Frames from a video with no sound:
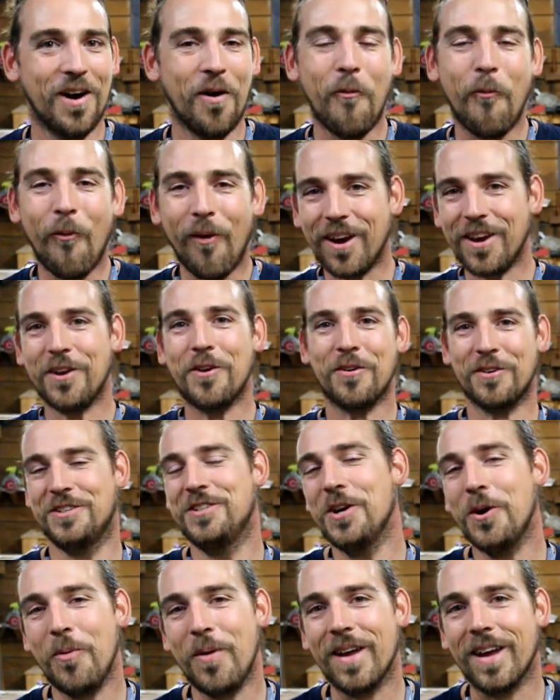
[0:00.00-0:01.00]
What you're
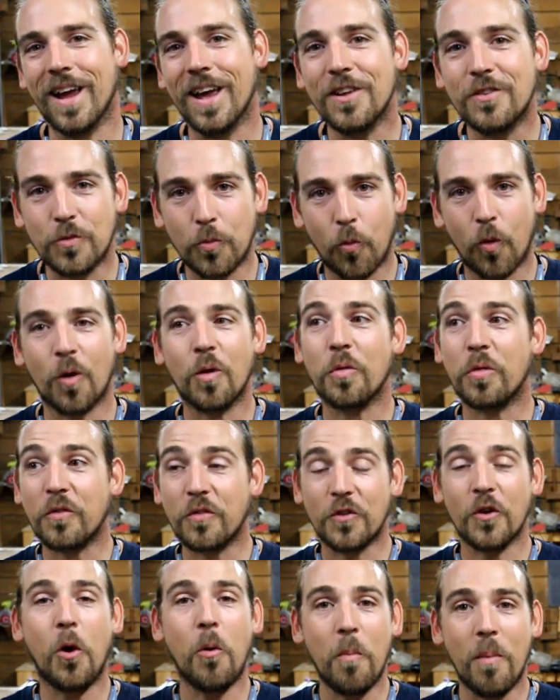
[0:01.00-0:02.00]
doing is worth
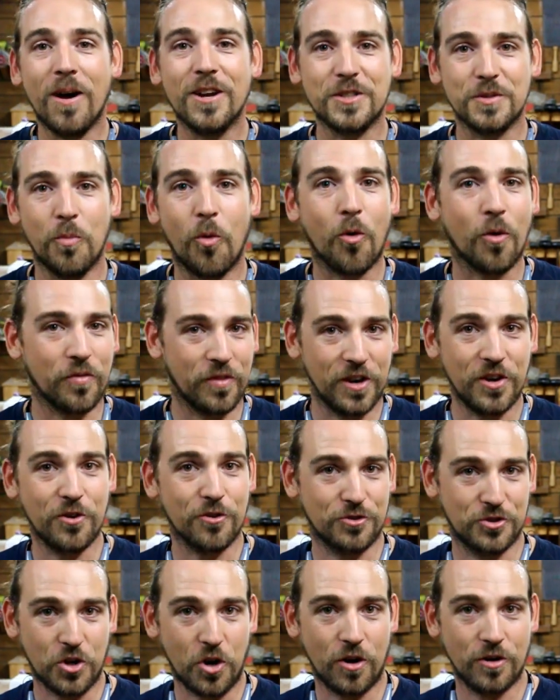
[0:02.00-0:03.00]
so much more than you're
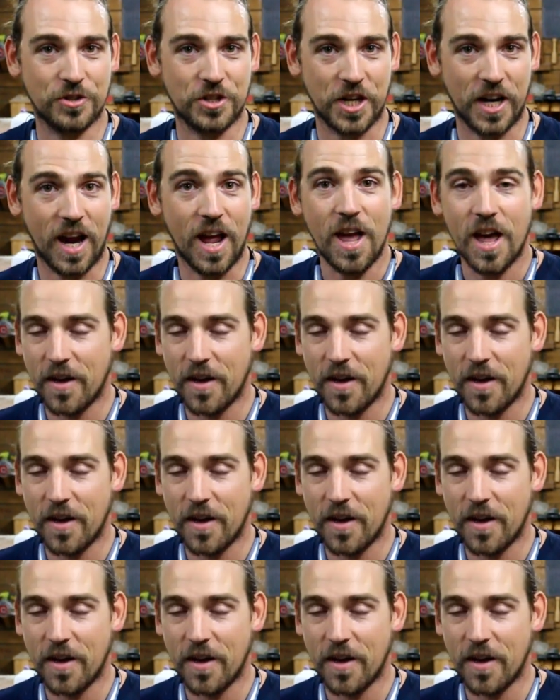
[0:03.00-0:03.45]
charging.